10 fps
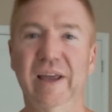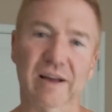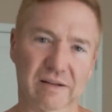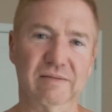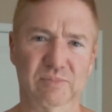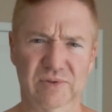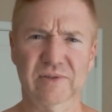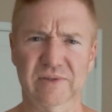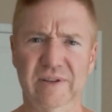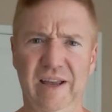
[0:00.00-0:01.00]
yeah,
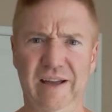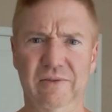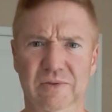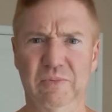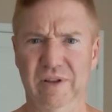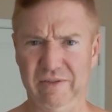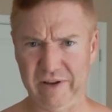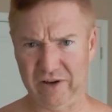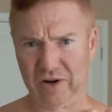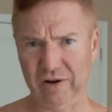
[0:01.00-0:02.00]
Brazilian steakhouse where they
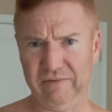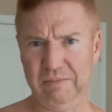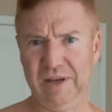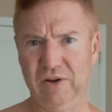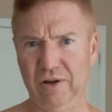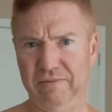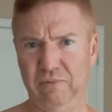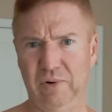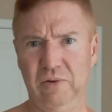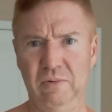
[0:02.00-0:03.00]
like carve the meat off
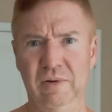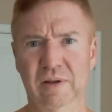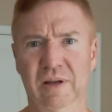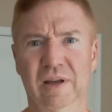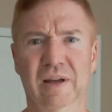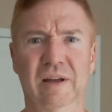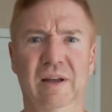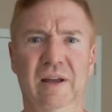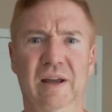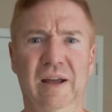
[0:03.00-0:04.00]
for you.
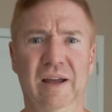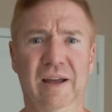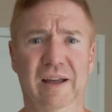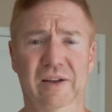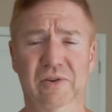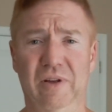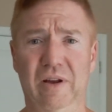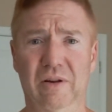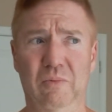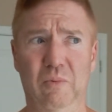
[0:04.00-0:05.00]
And you're
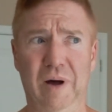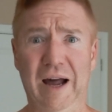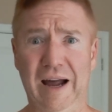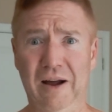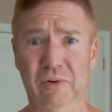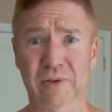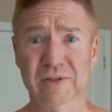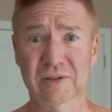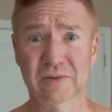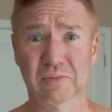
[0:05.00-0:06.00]
like, wow,
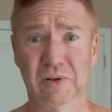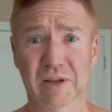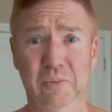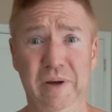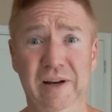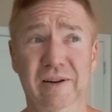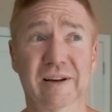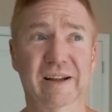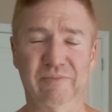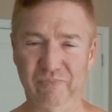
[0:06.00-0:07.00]
this is really
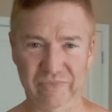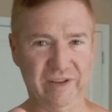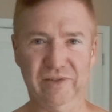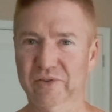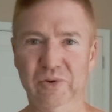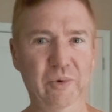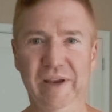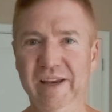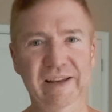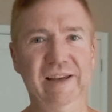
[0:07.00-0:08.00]
weird. And you
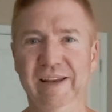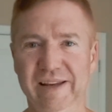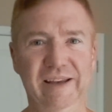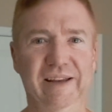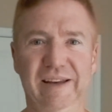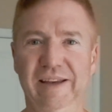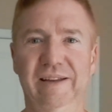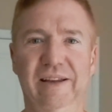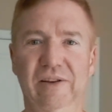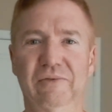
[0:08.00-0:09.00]
eat meat, eat meat, eat and eat,
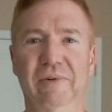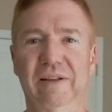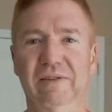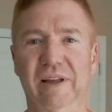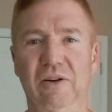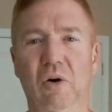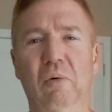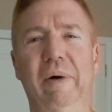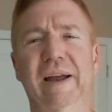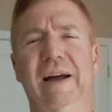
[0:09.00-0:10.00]
and then you're finally like,
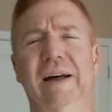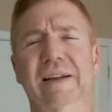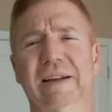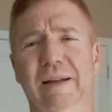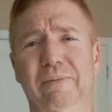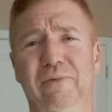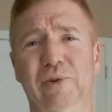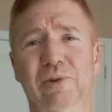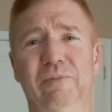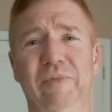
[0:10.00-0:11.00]
oh my god, I'm
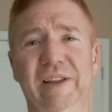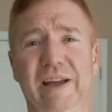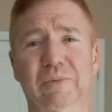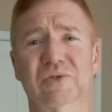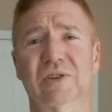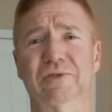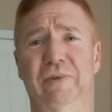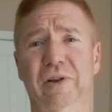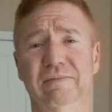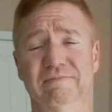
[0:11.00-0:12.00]
full, and that was such
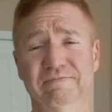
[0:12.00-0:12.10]
fun.